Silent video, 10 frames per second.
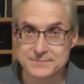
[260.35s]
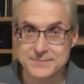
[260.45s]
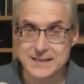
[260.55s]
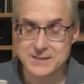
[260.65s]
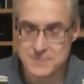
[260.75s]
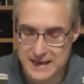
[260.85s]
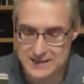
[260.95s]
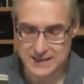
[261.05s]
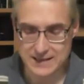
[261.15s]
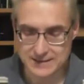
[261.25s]
That's
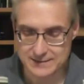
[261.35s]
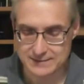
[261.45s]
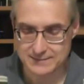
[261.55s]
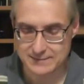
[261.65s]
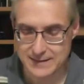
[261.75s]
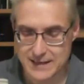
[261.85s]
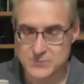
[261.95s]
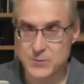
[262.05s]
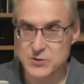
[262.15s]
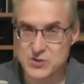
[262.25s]
amazing. He's
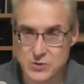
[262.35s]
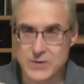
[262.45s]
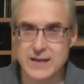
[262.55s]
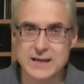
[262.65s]
pursuing